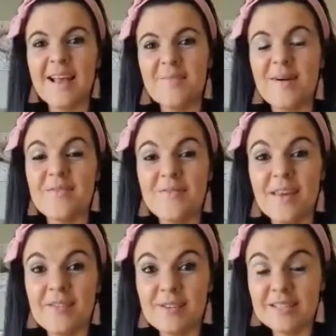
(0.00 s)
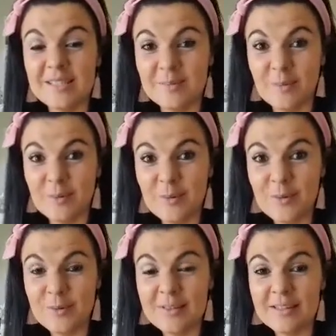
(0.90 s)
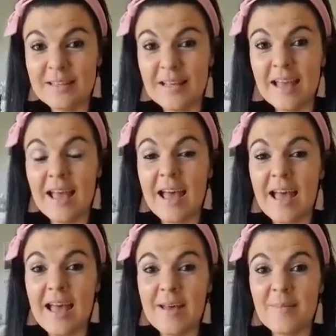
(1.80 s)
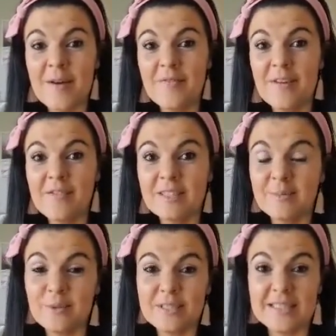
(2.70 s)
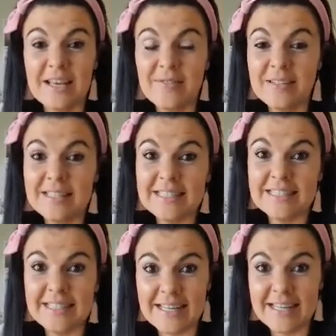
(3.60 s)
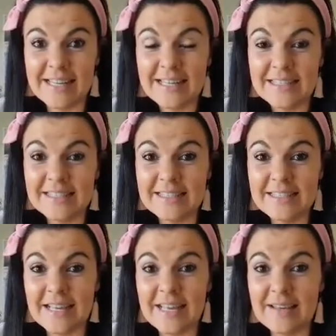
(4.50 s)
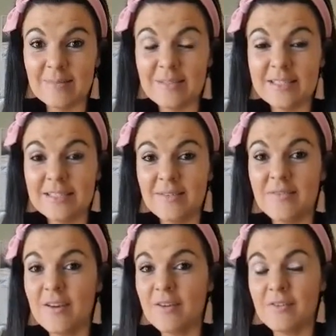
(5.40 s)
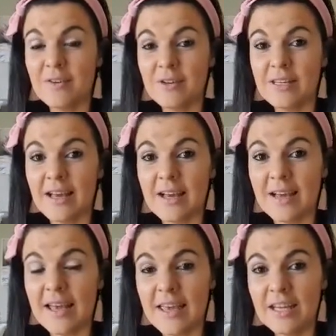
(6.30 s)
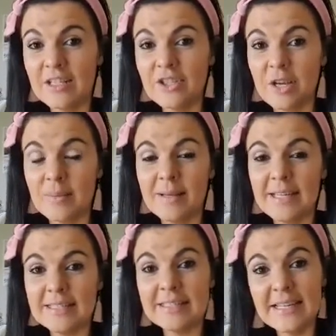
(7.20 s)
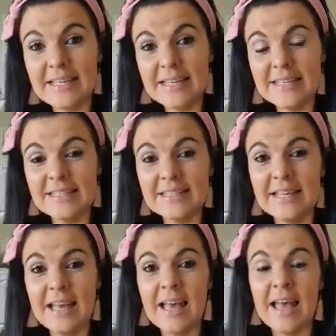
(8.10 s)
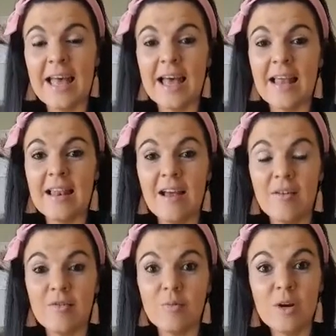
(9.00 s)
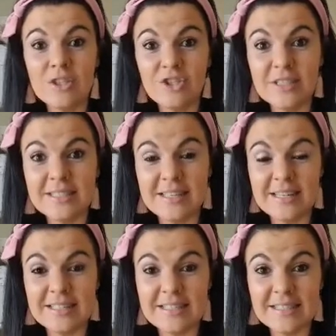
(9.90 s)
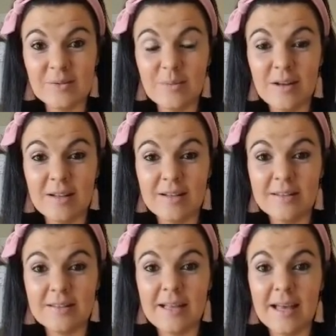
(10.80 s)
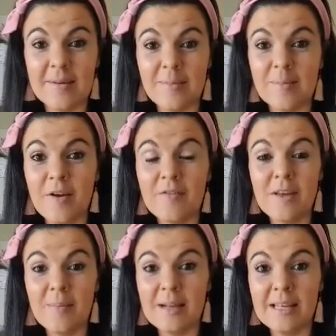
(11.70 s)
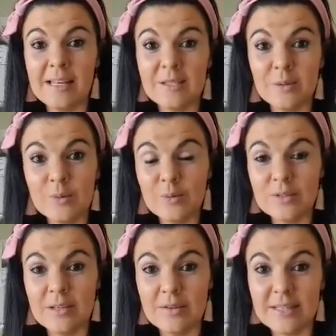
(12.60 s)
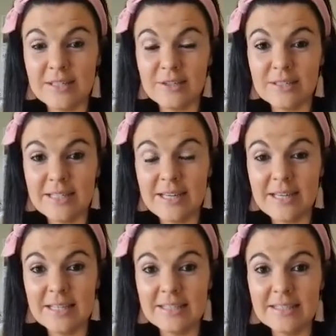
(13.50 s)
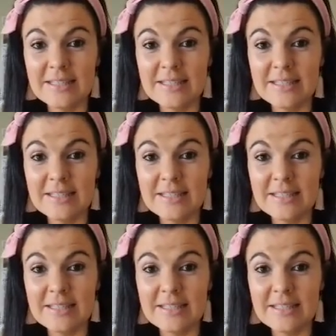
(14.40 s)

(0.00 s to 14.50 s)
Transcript: My favorite sport? My favorite sport is definitely tennis. Since a very young age I play tennis. I love watching tennis as well. My family is also into tennis.